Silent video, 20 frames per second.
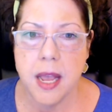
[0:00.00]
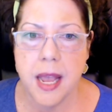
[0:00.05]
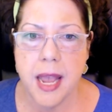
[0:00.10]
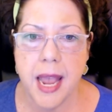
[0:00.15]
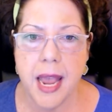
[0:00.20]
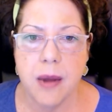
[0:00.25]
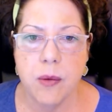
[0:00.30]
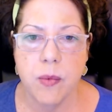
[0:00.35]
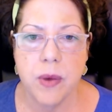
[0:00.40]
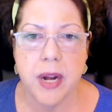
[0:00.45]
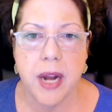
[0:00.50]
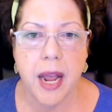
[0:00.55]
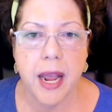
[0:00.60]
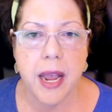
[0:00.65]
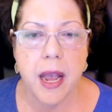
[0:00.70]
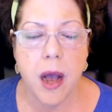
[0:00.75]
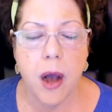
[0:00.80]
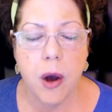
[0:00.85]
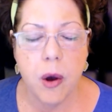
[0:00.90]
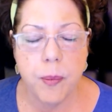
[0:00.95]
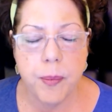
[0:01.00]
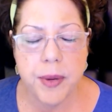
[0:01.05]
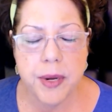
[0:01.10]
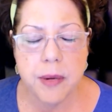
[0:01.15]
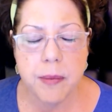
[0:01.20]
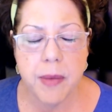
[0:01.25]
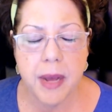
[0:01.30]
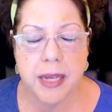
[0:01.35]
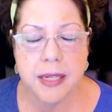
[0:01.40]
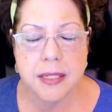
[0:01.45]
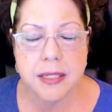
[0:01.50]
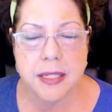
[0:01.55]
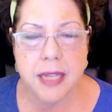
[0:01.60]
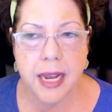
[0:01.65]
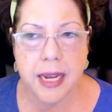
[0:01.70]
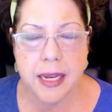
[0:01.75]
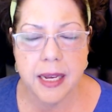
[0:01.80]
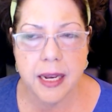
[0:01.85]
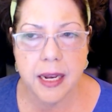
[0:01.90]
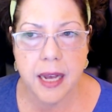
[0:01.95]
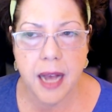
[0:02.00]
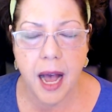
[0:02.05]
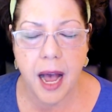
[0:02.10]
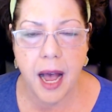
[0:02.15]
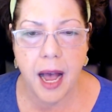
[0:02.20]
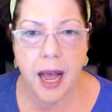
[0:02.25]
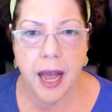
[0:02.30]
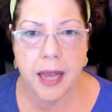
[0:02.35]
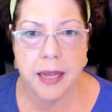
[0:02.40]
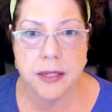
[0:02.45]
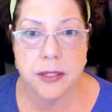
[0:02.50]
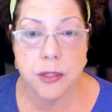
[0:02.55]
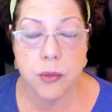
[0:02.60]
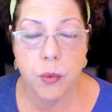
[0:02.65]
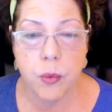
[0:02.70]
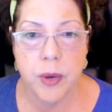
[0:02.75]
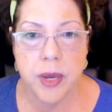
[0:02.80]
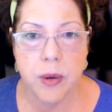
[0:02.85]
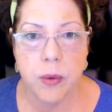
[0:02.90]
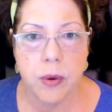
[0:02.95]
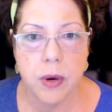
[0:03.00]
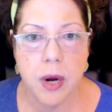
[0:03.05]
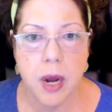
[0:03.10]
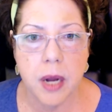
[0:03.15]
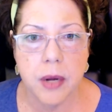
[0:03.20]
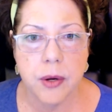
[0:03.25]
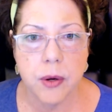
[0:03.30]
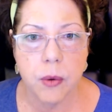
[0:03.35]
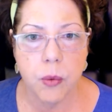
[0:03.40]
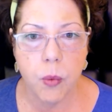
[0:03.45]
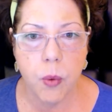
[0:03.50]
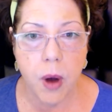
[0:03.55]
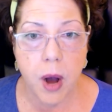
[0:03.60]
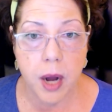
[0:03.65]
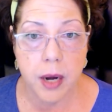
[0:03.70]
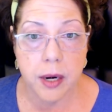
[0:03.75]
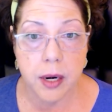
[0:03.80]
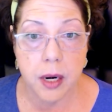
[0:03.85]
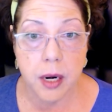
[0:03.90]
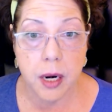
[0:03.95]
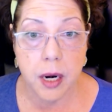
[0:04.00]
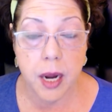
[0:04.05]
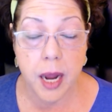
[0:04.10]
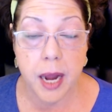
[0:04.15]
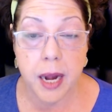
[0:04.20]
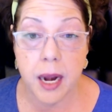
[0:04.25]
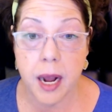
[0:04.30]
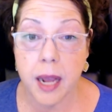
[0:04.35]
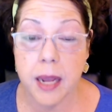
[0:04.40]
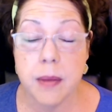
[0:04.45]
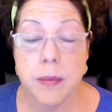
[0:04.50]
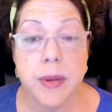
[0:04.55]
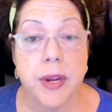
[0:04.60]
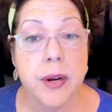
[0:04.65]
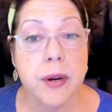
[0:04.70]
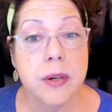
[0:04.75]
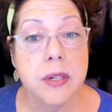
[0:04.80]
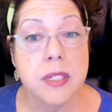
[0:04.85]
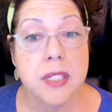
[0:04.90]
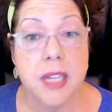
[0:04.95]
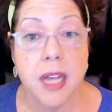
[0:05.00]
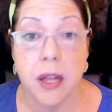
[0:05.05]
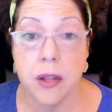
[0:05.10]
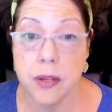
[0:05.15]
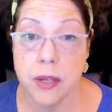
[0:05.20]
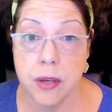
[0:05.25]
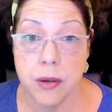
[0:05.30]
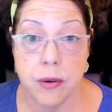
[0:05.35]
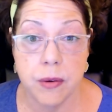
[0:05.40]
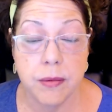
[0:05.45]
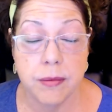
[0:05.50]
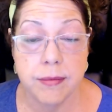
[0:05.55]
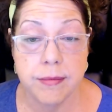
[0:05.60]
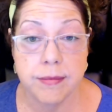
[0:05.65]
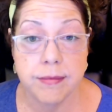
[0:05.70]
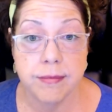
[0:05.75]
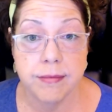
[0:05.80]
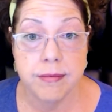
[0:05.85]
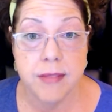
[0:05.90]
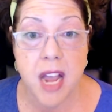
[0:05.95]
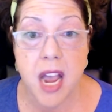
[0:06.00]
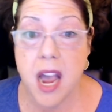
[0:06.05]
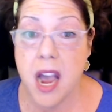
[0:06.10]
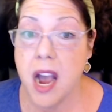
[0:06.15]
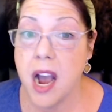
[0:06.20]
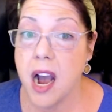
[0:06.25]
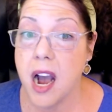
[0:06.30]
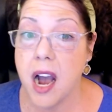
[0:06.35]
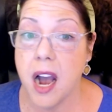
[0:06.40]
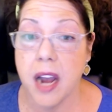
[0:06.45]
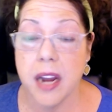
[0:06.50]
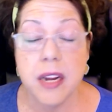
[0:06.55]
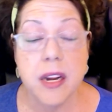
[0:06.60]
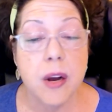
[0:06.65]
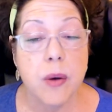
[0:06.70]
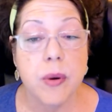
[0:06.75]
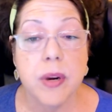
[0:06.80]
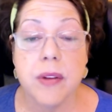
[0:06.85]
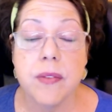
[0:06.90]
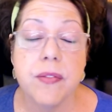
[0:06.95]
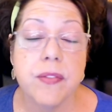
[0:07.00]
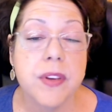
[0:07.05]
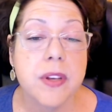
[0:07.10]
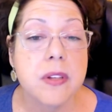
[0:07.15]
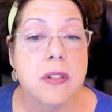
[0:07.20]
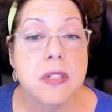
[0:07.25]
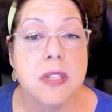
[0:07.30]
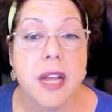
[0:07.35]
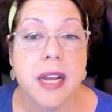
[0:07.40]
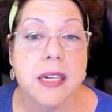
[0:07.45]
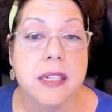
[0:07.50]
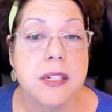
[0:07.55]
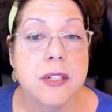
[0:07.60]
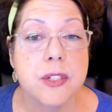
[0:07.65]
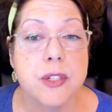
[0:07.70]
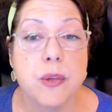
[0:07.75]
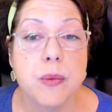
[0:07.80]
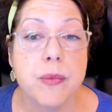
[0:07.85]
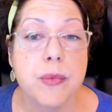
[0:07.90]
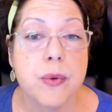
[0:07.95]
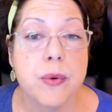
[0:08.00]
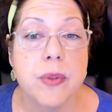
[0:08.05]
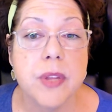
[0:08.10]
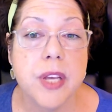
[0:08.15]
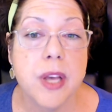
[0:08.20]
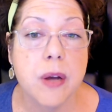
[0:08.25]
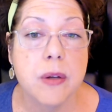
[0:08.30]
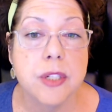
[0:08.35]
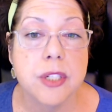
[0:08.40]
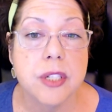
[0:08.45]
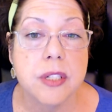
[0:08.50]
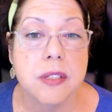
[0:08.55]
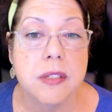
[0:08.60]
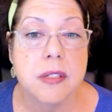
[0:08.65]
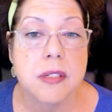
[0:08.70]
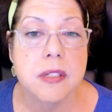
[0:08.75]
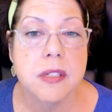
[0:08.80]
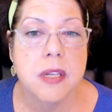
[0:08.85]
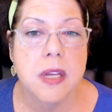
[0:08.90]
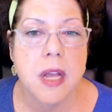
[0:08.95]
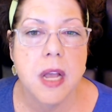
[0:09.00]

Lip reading: And when I opened my psychic eyes, we were underwater. And I am here to tell you, I know what it feels like to zoom through the oceans.